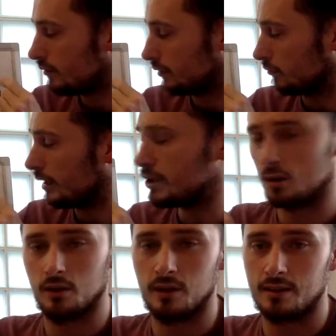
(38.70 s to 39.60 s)
The
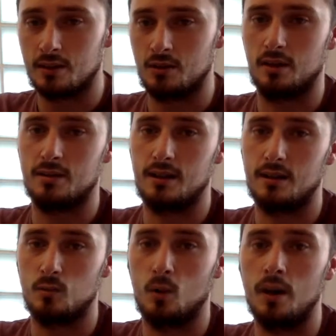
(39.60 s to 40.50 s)
ratio of this, as you can see,
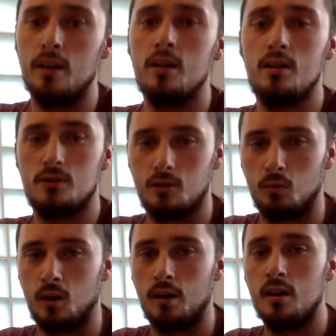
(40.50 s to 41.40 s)
is 1 to
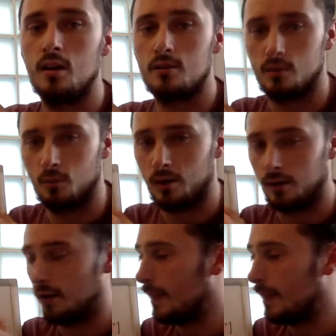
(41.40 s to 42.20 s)
1 to 1.